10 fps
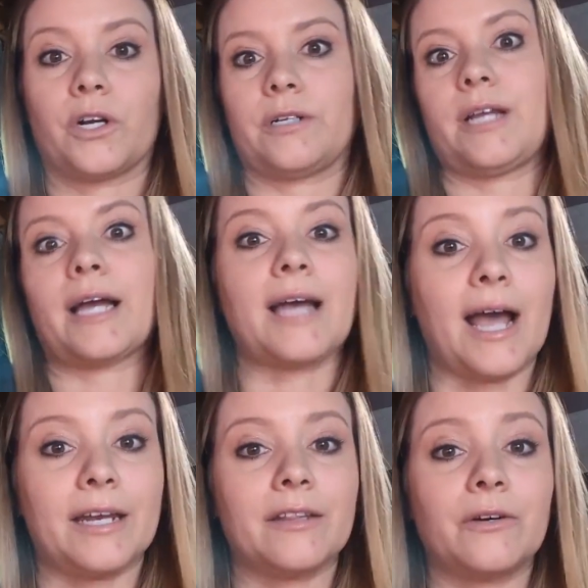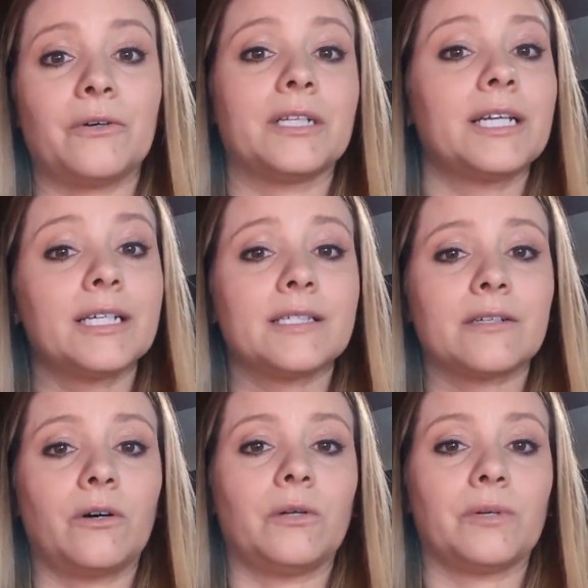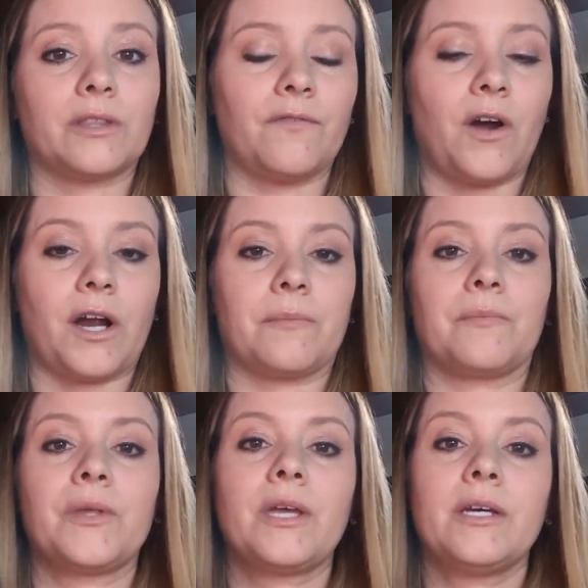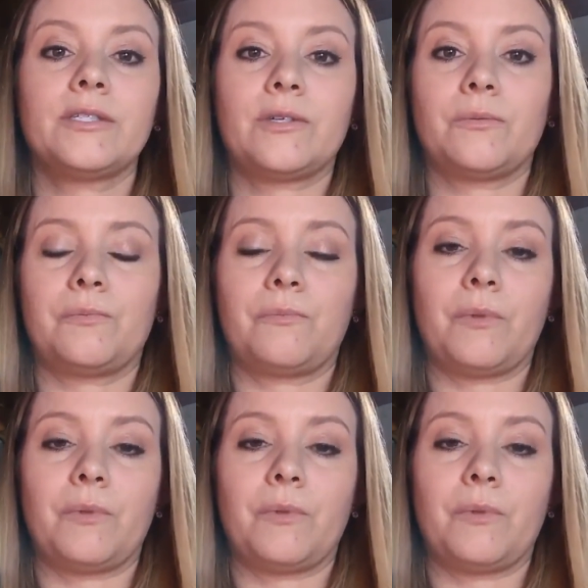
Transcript: or not kind of the goal, it is the goal with the farm, to